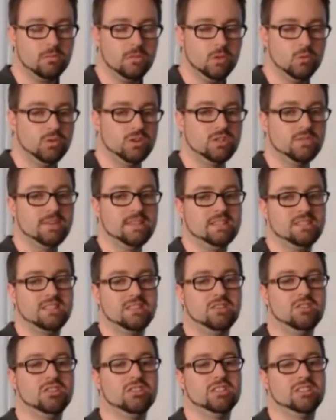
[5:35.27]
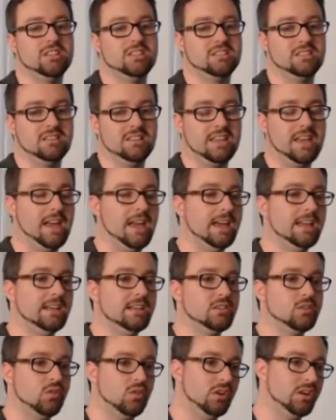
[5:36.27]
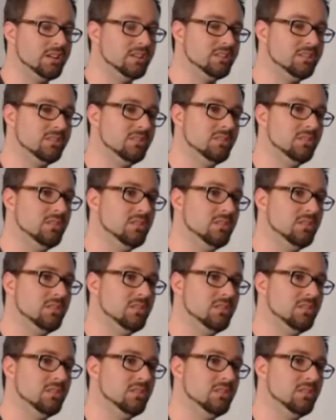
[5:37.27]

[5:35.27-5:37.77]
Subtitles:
which means the user doesn't get any choice,